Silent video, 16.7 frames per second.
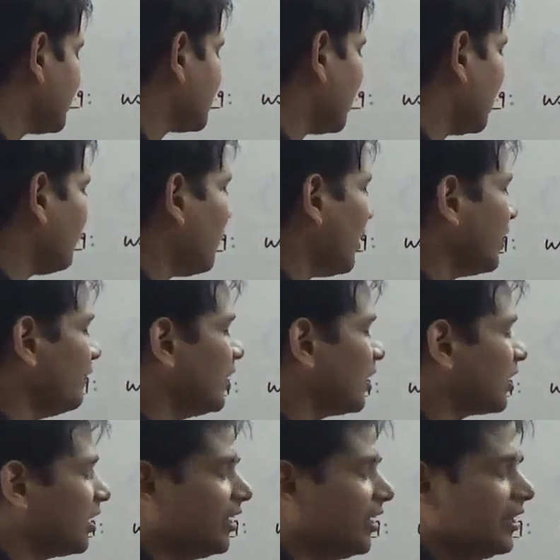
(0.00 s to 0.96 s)
sulfide
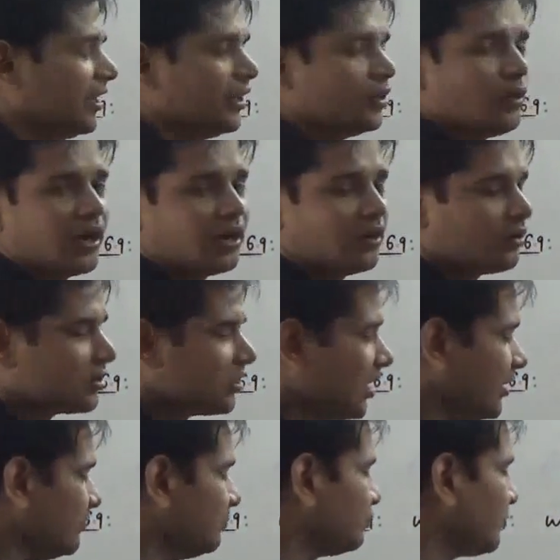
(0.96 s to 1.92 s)
will occur into iron
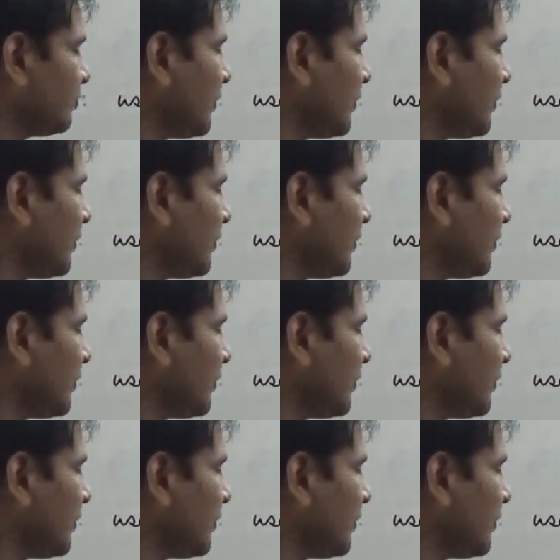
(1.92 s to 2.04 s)
oxide,